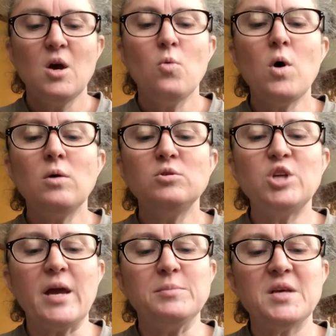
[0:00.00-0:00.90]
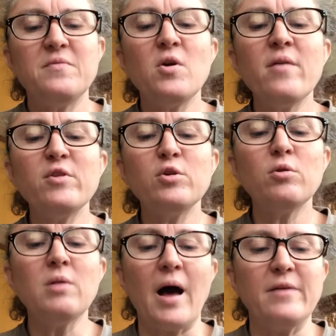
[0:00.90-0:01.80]
"Well, James, have you ever in your
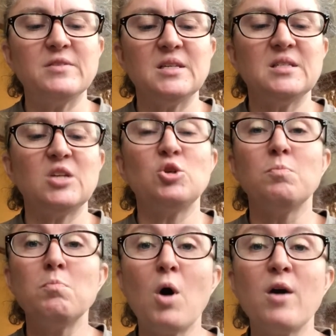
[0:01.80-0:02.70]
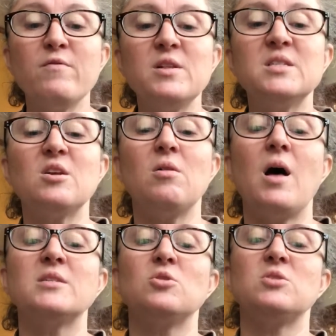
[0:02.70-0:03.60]
life seen such a marvelous,
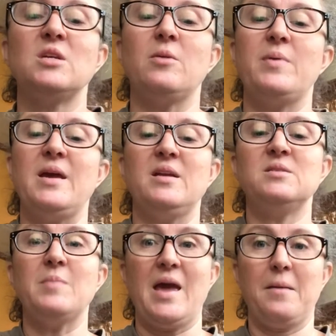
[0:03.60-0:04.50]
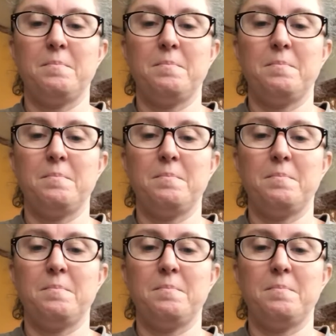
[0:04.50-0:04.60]
colossal centipede as me?"